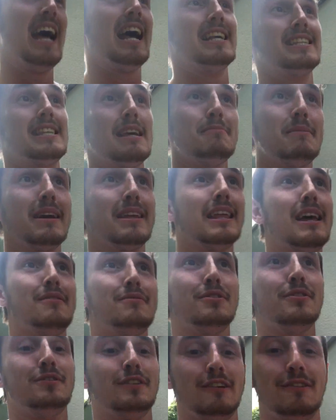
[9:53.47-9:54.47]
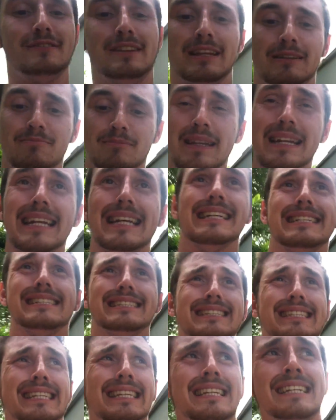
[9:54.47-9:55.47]
I set my alarm for 15
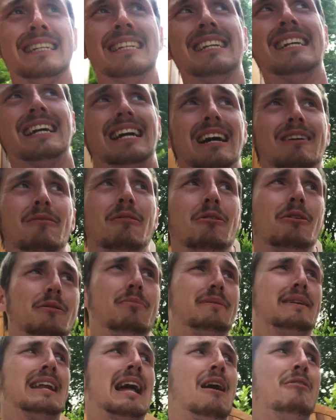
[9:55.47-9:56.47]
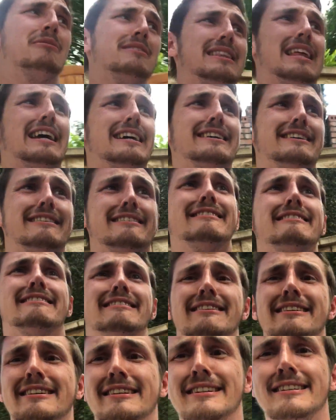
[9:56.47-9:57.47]
minutes. I woke up an hour later.